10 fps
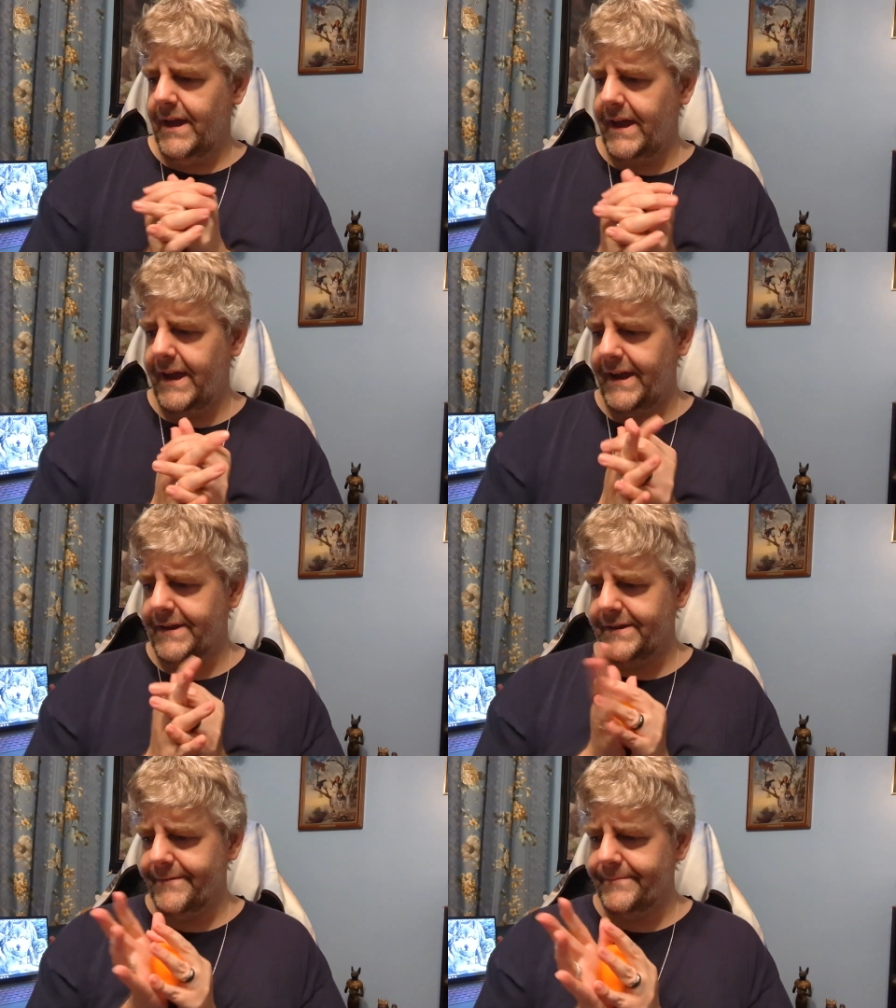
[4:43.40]

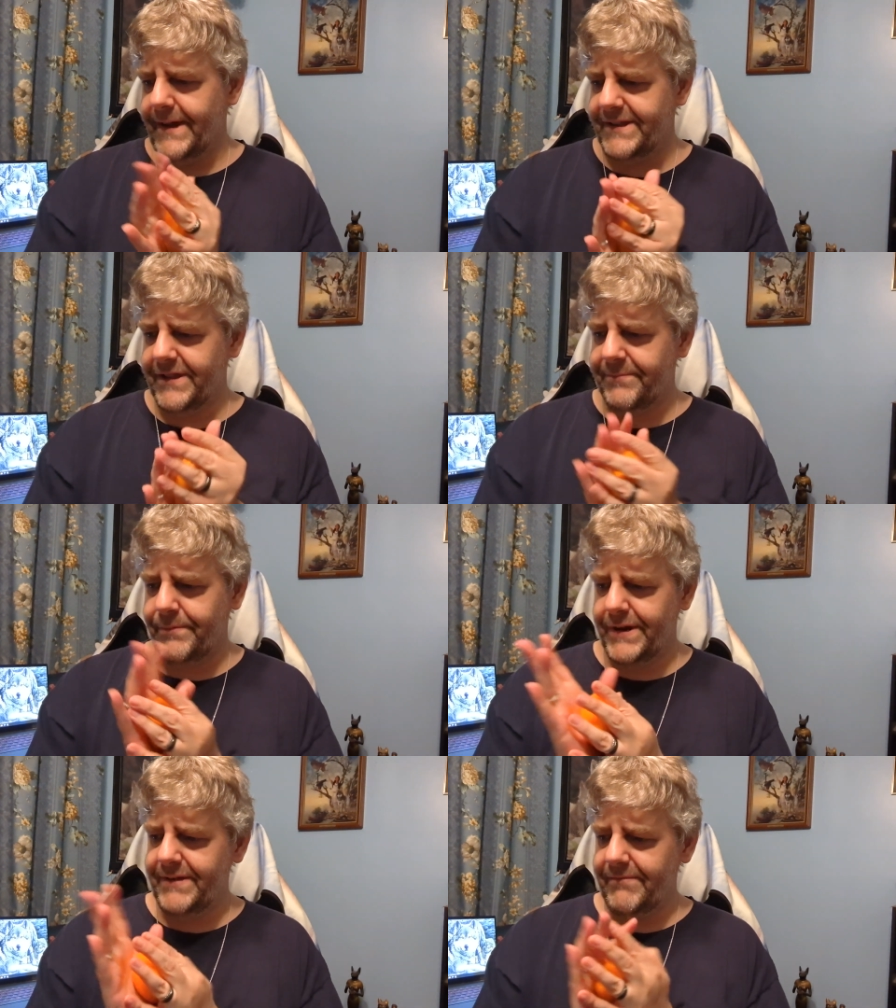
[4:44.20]
And um, at this
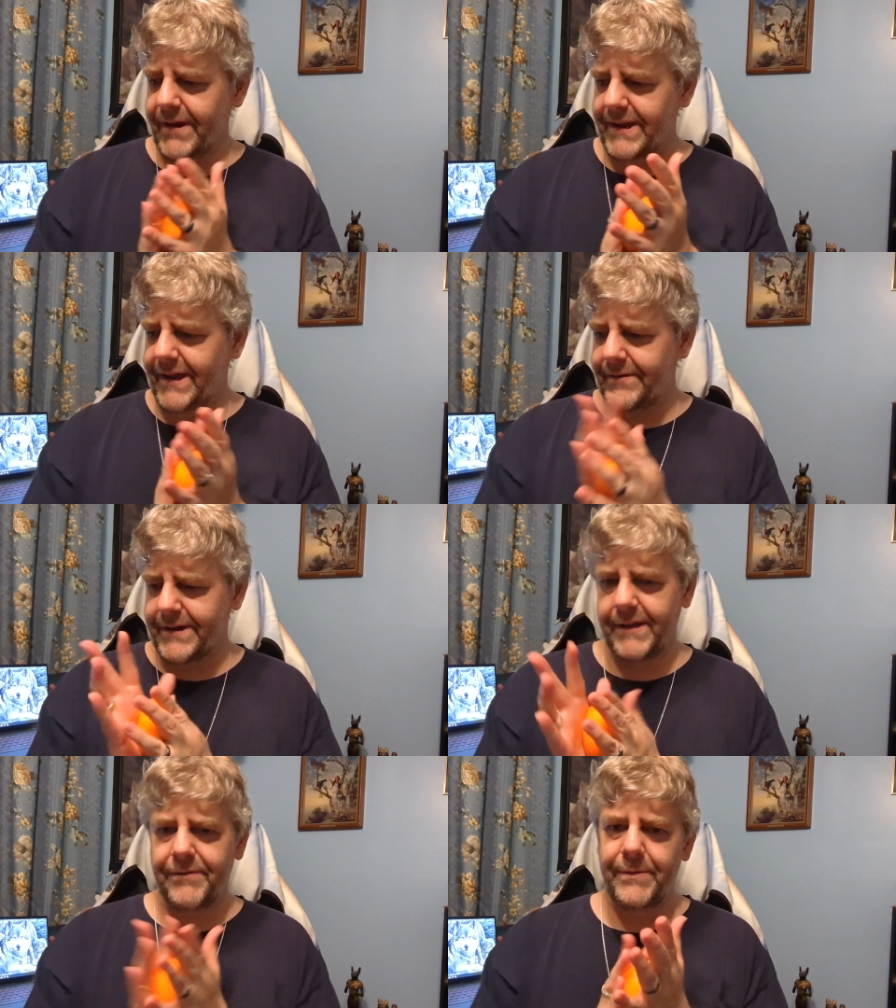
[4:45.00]
point, right now,
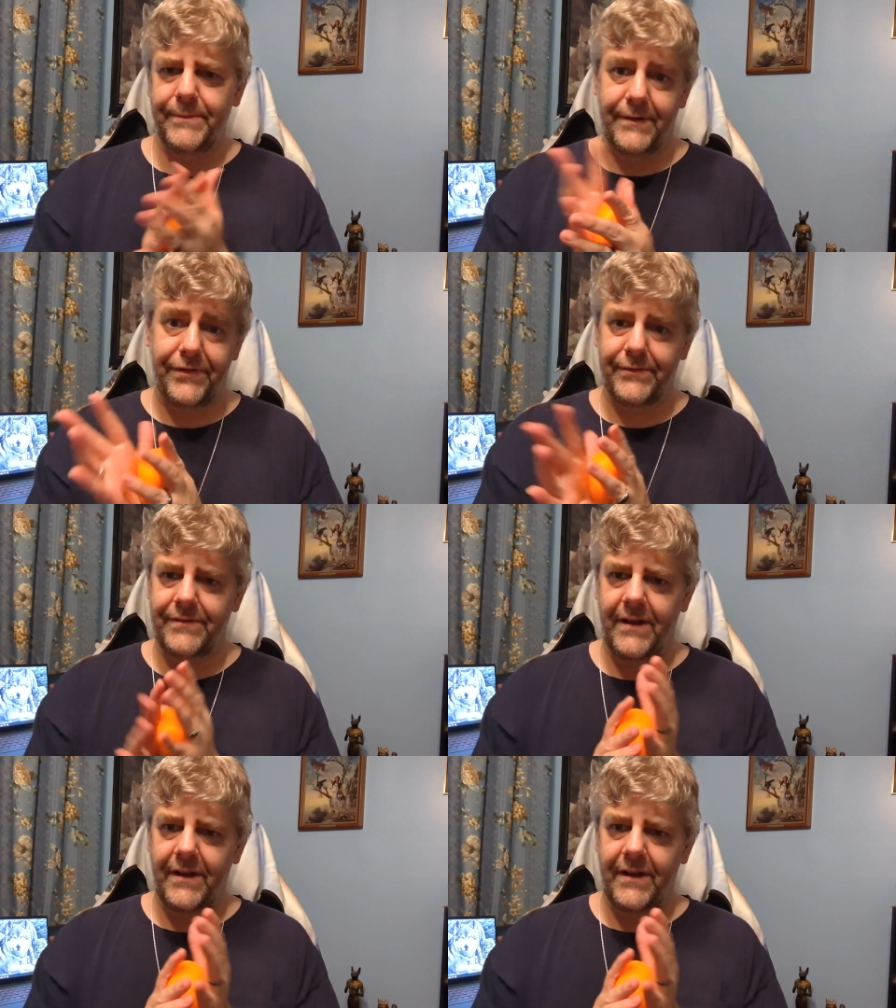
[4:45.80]
it gives me about uh,